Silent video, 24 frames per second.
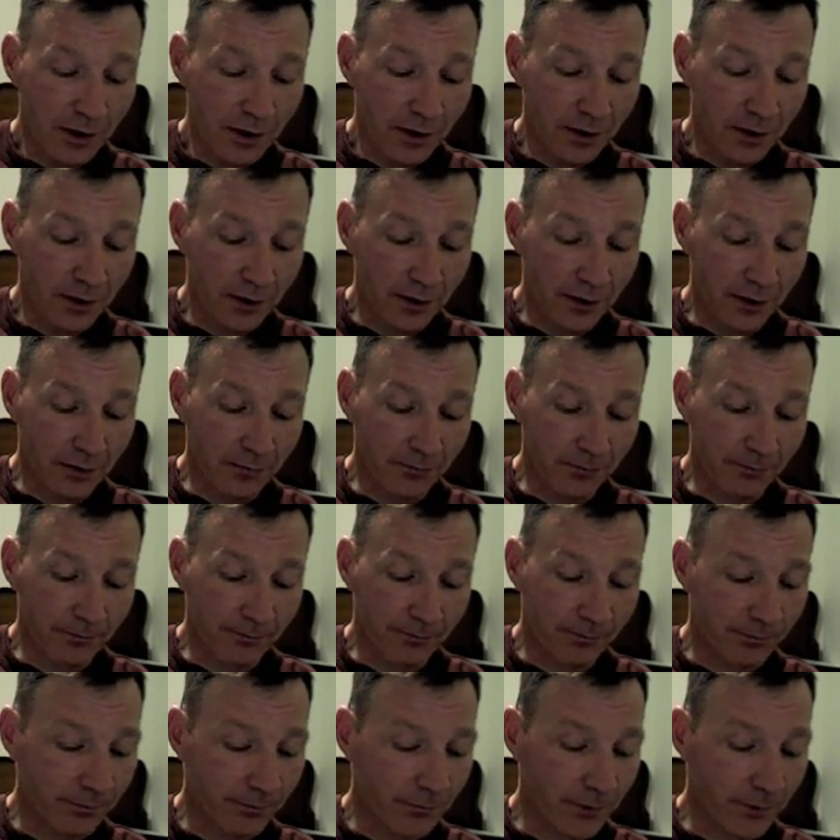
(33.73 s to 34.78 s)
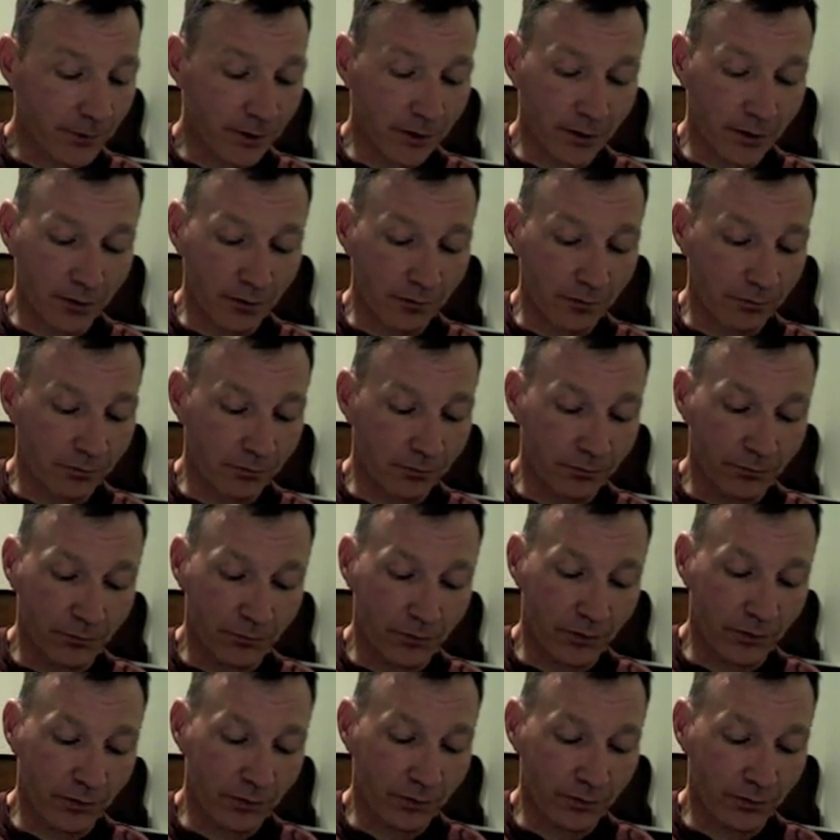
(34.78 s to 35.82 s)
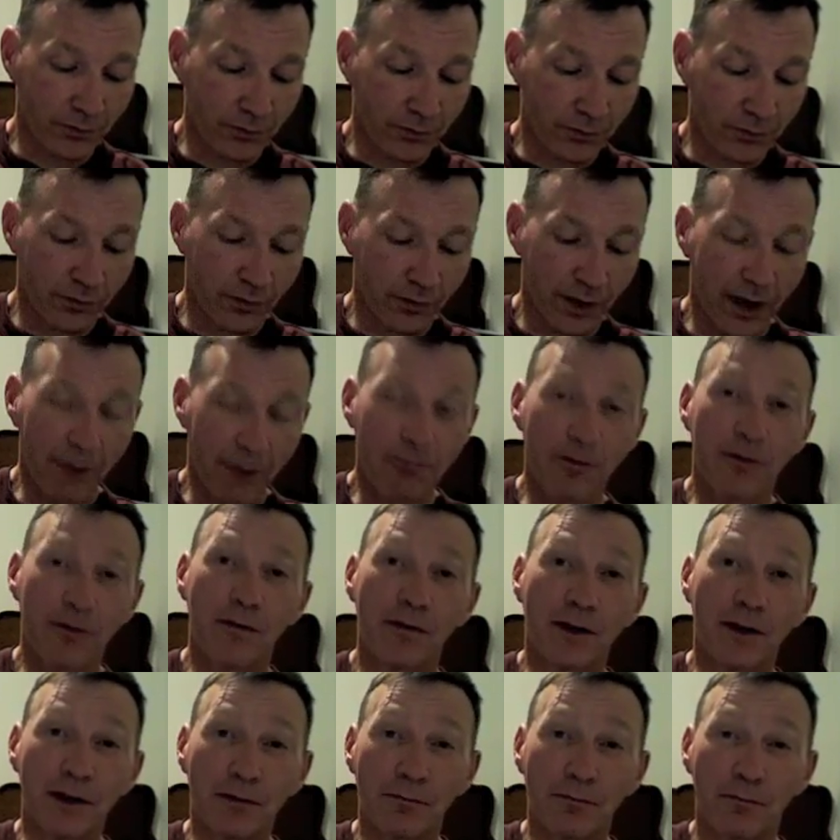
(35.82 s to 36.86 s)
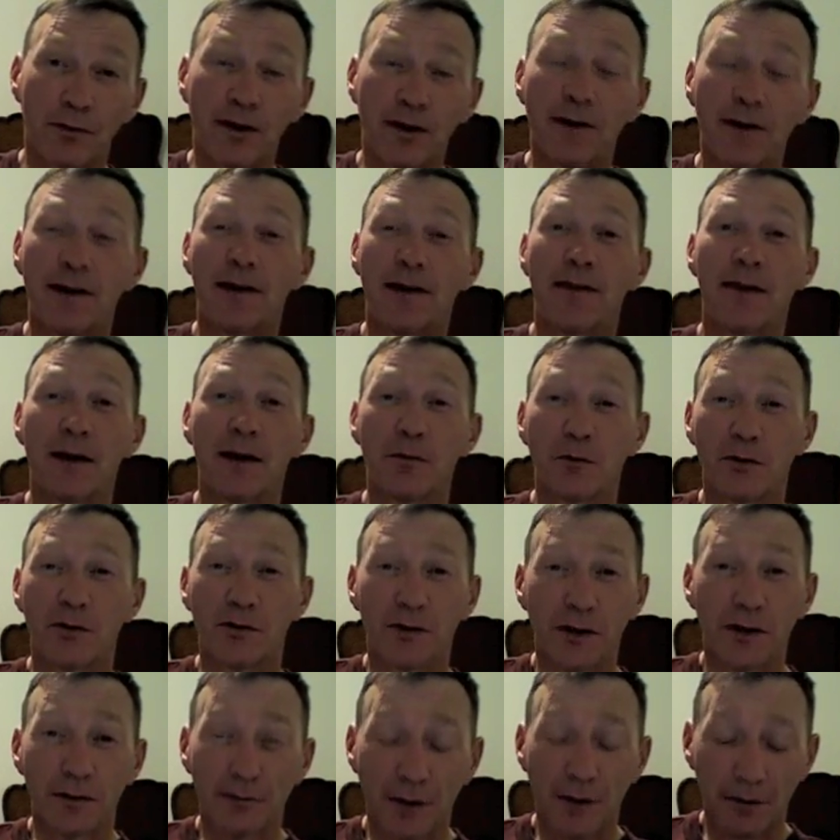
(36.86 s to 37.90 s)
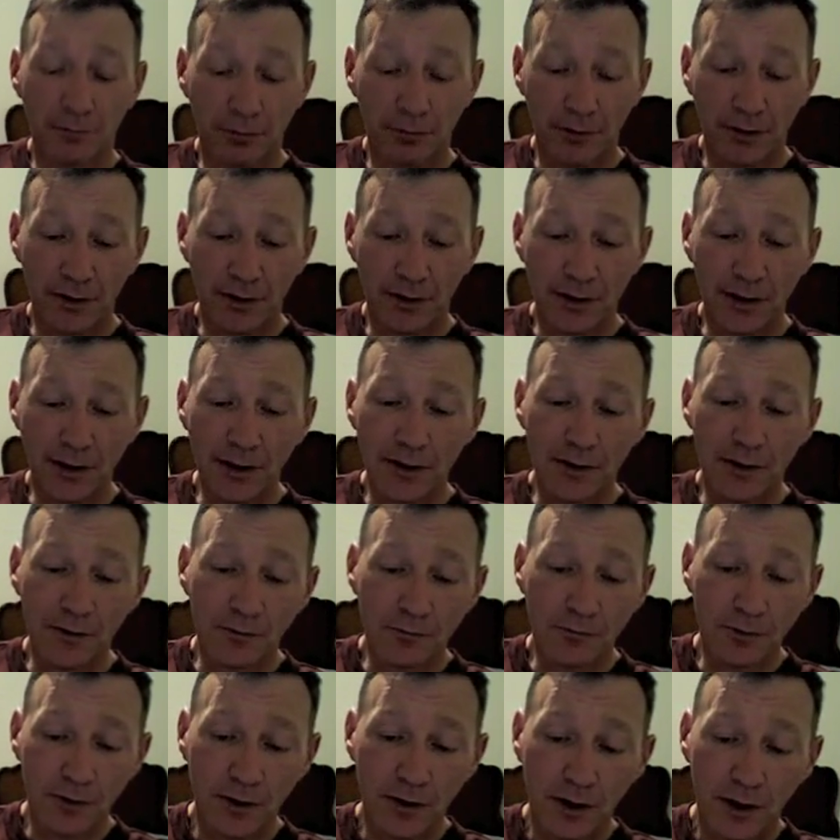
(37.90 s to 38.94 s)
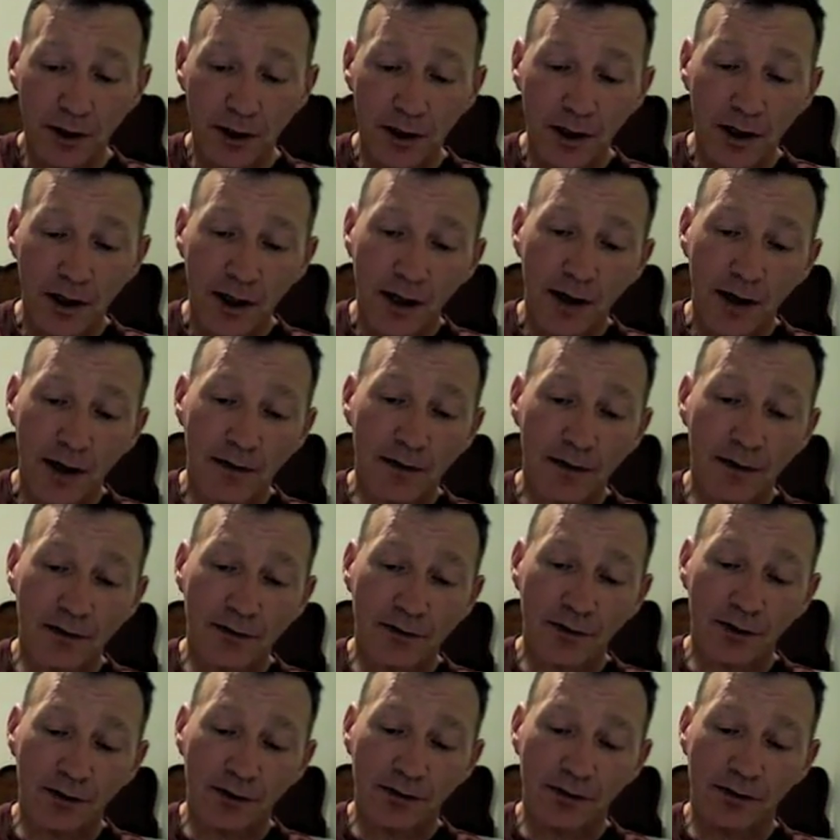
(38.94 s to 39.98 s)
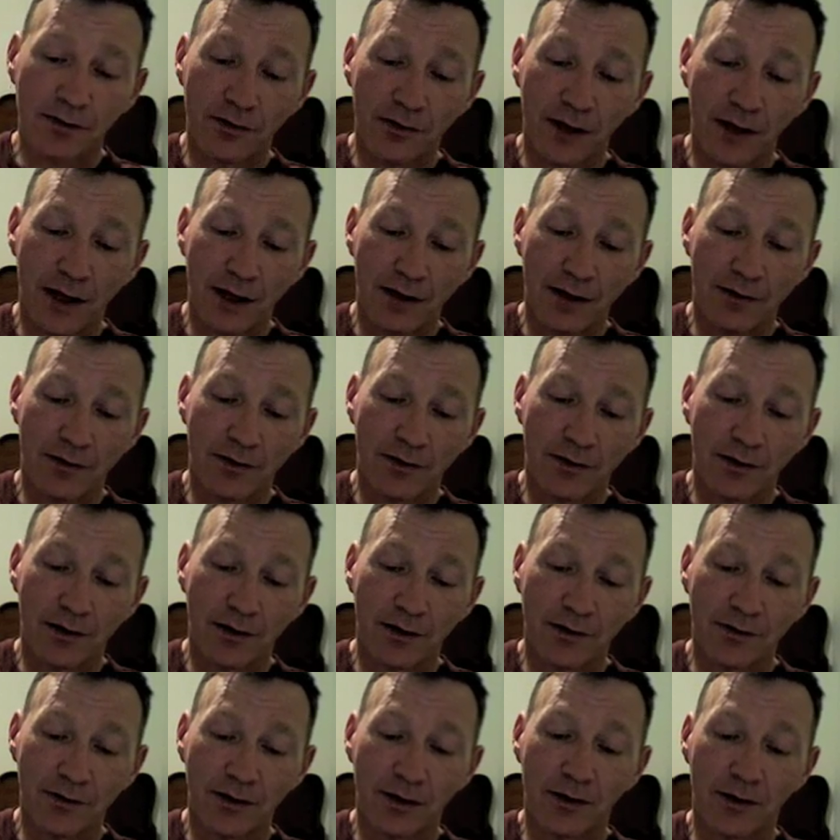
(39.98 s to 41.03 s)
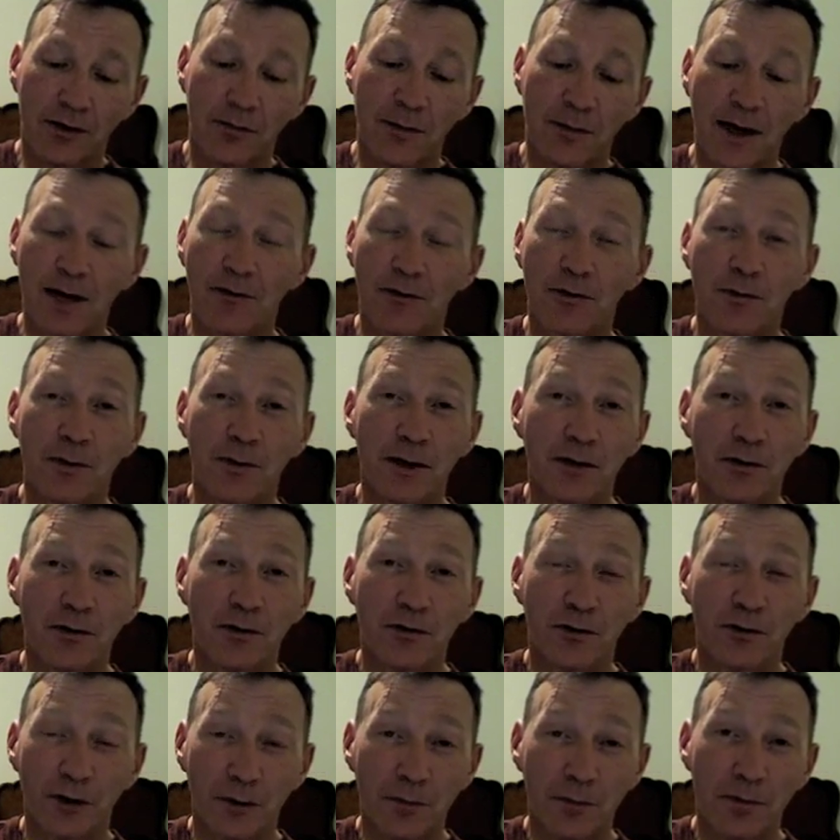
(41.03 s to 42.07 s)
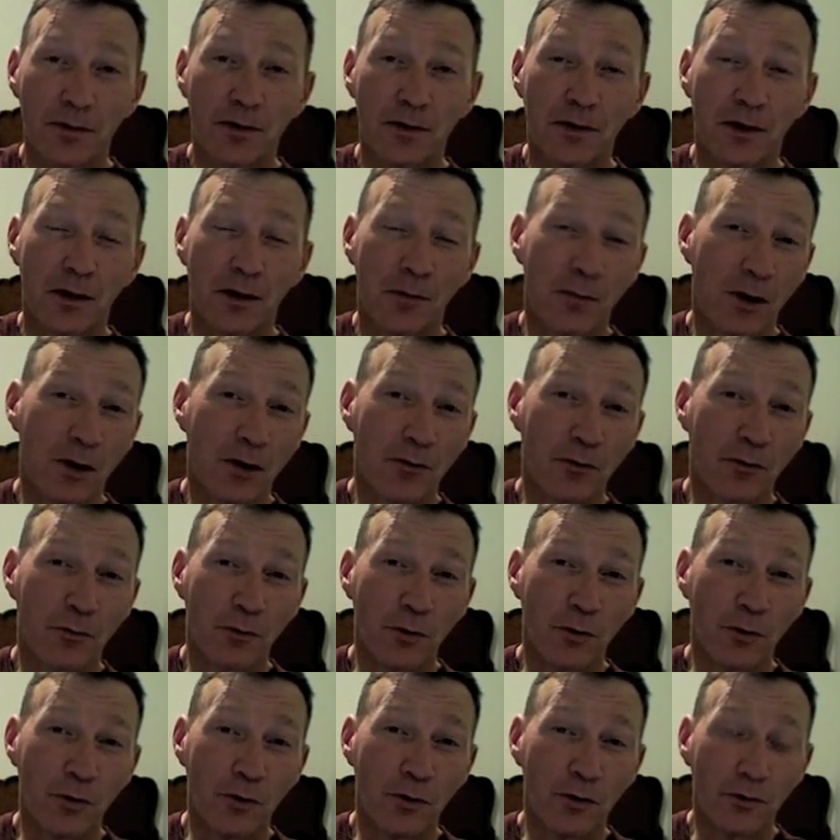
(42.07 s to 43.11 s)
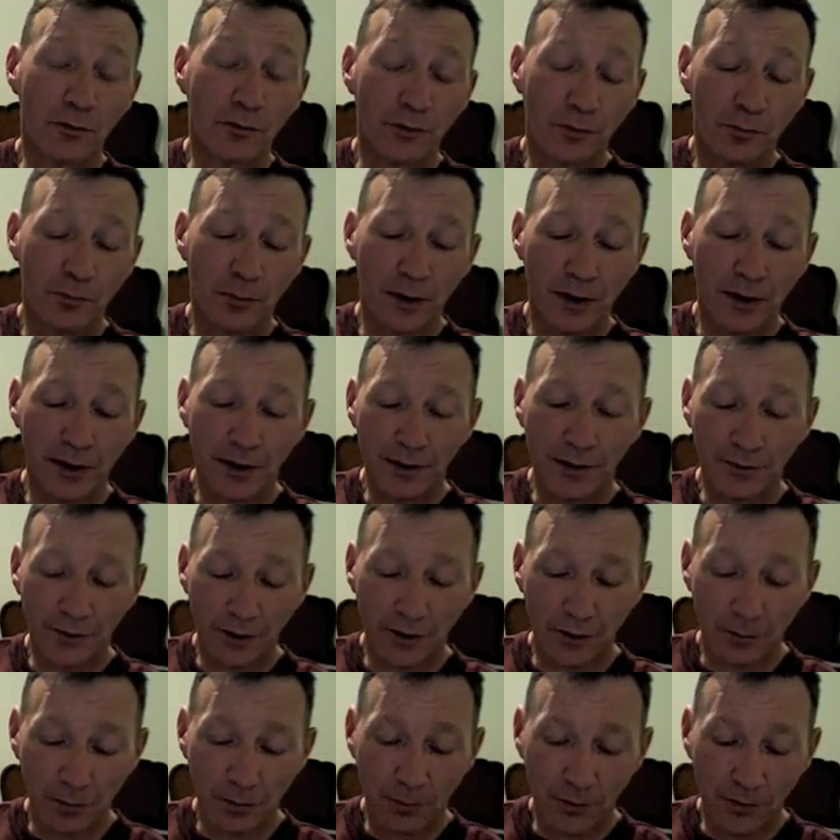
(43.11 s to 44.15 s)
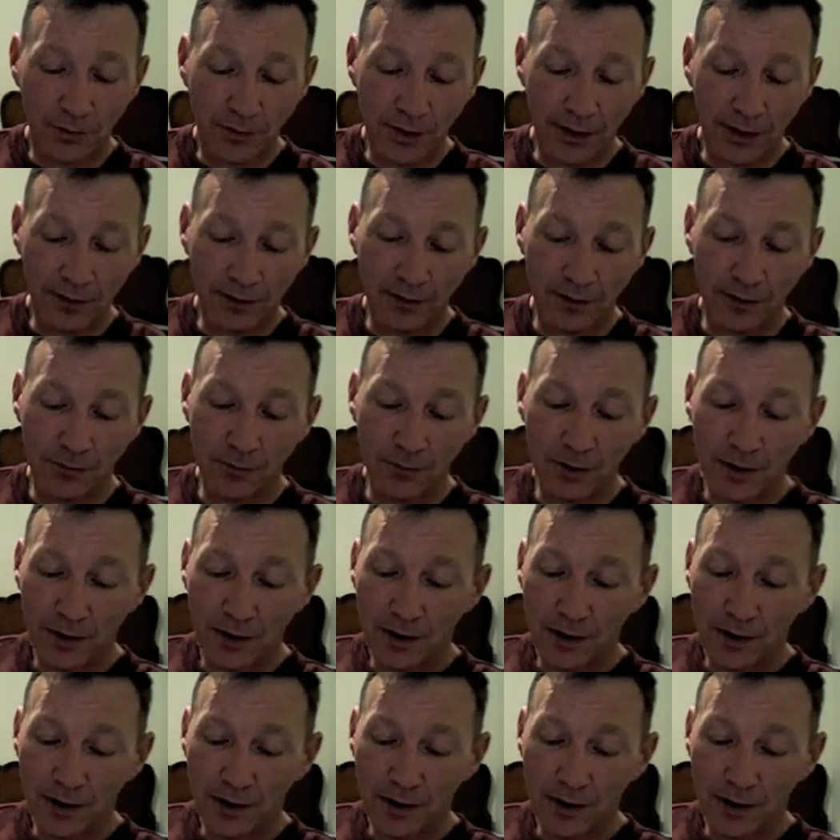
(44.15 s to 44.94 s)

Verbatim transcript: Um, you know, just everything. Freely they receive, now freely give. And then he says that uh, he's sending them out to be sheep among the wolves, but he's going to protect them.